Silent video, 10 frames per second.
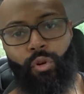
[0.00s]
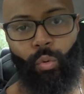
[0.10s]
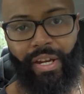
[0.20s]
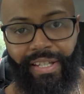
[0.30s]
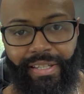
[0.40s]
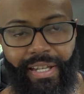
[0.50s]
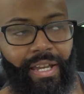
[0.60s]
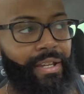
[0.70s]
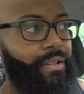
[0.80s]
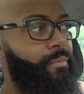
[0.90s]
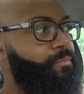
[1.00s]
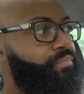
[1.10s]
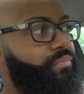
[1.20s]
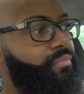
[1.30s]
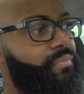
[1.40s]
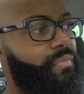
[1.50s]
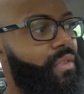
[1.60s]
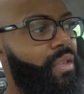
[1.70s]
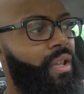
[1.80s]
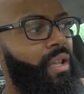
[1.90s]
a rainy day.
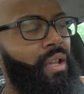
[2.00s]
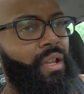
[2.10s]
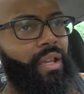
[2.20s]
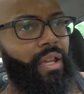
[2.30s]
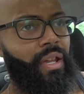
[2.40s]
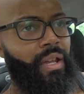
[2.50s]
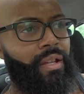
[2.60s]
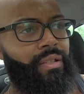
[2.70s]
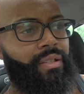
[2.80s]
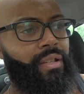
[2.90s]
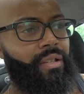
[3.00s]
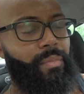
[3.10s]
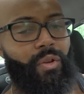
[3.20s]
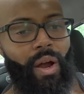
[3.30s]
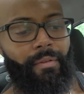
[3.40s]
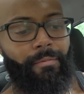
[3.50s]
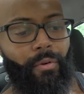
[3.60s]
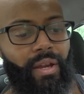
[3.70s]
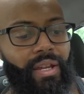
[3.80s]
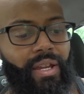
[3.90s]
And to be quite
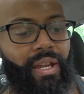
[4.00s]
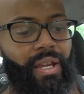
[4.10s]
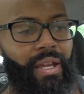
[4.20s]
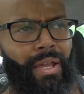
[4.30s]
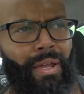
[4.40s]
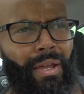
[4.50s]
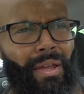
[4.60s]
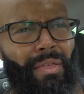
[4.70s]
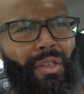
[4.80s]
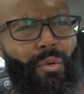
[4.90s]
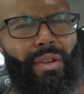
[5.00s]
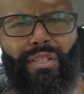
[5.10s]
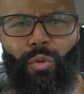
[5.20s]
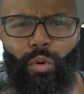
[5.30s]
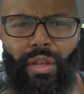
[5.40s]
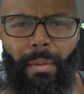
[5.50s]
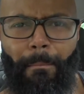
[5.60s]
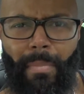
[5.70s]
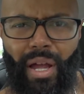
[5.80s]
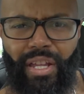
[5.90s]
frank, there isn't really
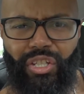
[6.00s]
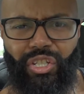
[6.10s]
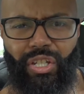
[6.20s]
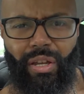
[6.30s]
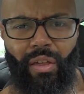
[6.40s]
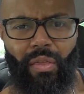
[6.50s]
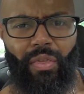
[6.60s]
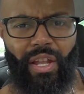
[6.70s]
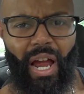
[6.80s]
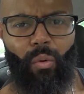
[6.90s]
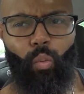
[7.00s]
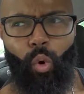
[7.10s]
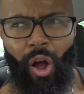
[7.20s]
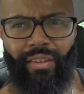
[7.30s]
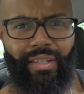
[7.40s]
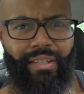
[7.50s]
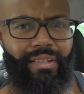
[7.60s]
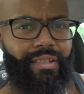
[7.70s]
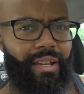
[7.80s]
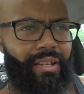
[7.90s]
much that I want
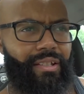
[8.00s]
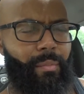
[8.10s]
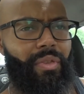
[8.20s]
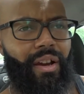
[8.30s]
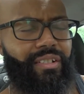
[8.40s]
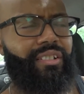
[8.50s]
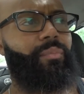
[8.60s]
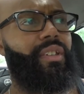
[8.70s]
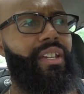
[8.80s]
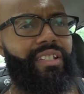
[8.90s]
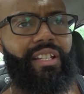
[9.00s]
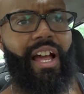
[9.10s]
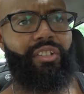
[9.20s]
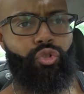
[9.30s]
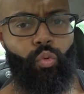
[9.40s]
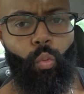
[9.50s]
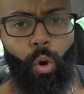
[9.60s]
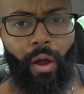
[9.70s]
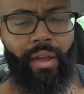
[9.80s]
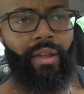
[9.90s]
these days. I mean, there are some things that I do
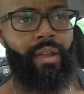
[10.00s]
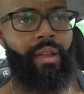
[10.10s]
want